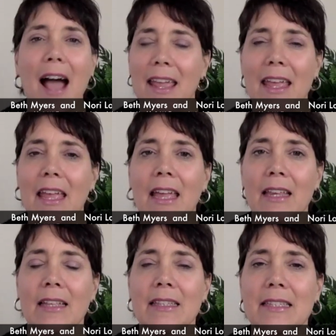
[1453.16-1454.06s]

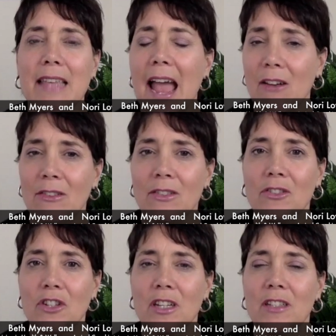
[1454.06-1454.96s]
it sounds
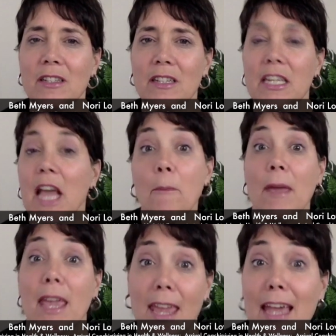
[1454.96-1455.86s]
just
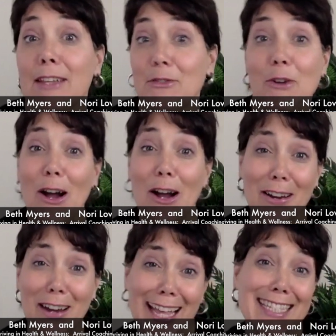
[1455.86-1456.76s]
yummy as far
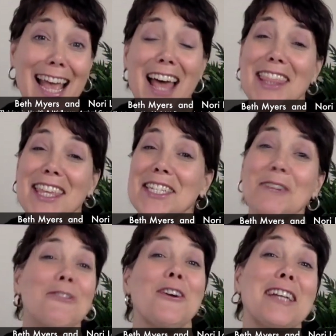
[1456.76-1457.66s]
as
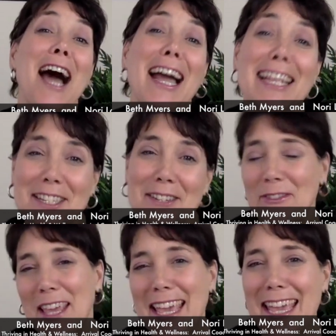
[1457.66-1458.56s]
kinds of
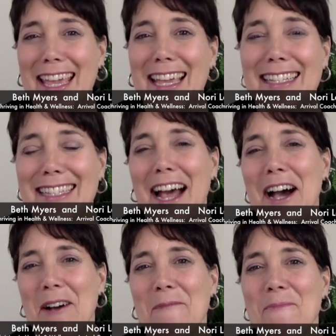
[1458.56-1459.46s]
things
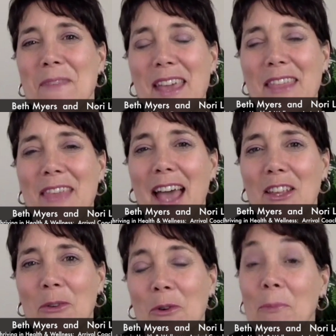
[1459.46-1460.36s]
that
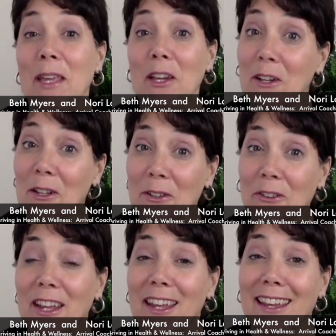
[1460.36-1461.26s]
you will be
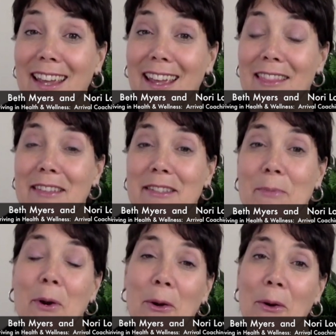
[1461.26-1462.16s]
including in this
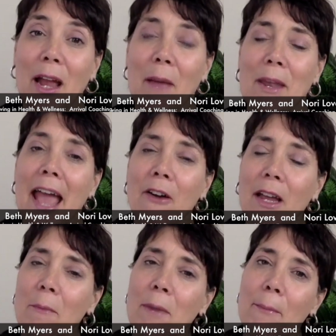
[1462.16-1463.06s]
program. And how
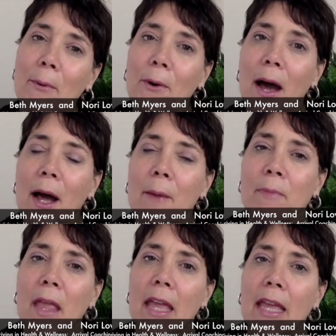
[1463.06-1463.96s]
can people
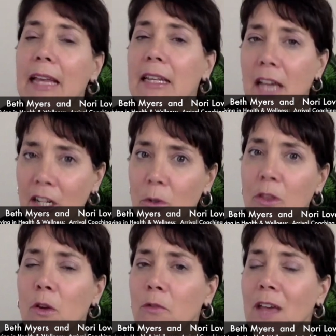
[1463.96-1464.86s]
get in touch with
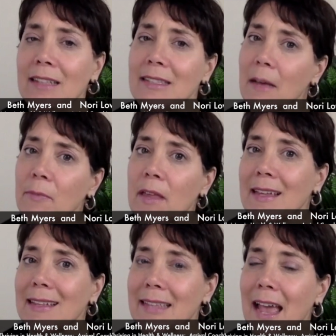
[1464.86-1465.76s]
you if that's something
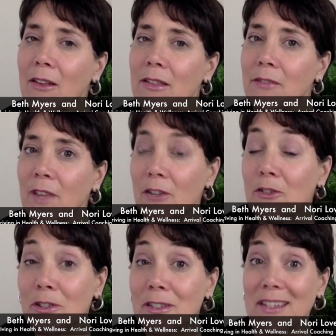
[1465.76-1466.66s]
that sounds of
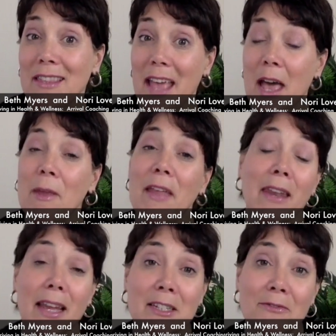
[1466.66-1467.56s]
interest to them and they'd
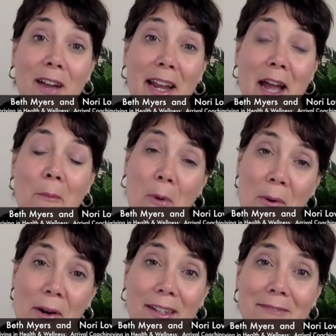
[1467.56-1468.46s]
like to find out more?